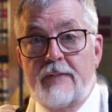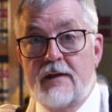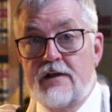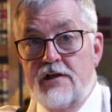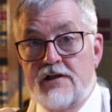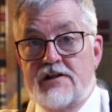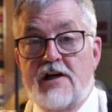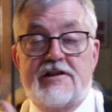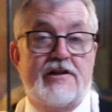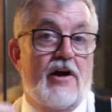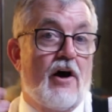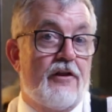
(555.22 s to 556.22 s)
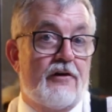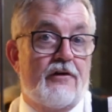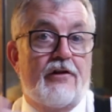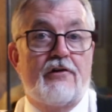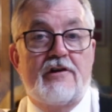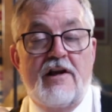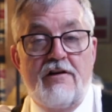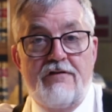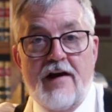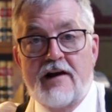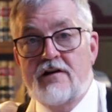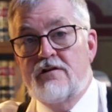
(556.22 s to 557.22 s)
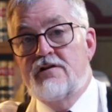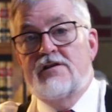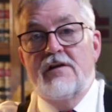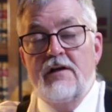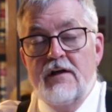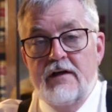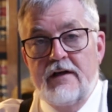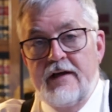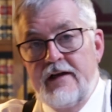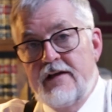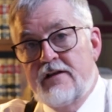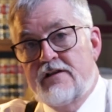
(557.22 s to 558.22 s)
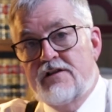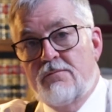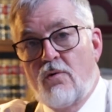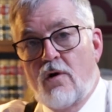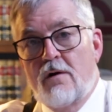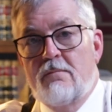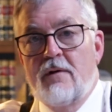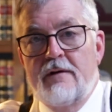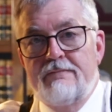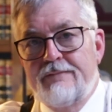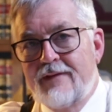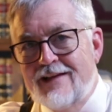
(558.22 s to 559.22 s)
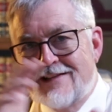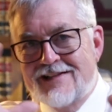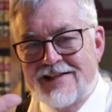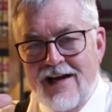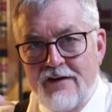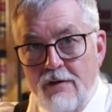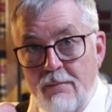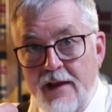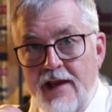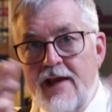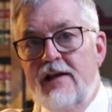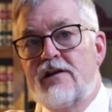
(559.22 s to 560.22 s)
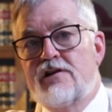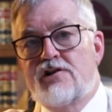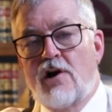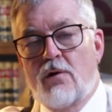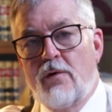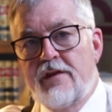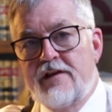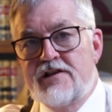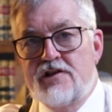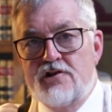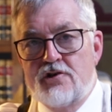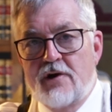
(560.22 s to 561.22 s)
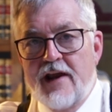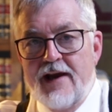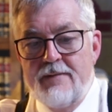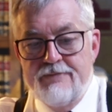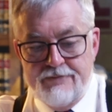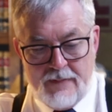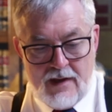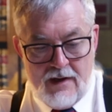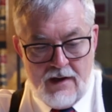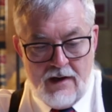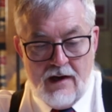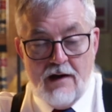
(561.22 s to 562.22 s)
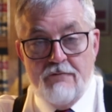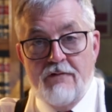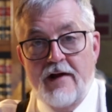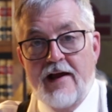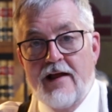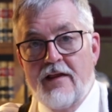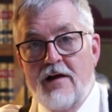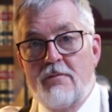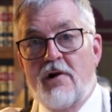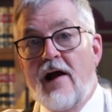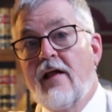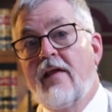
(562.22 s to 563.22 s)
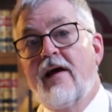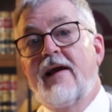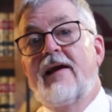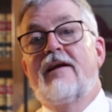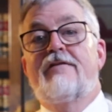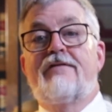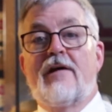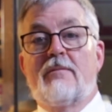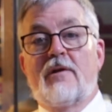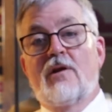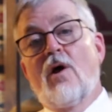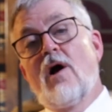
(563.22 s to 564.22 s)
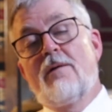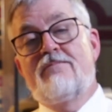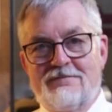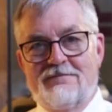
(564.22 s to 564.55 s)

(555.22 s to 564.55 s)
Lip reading: to discuss the other 13 factors in support, but this is kind of a biggie to start with. This is your gate. I'm Frank Ally. I'm your ally in family law.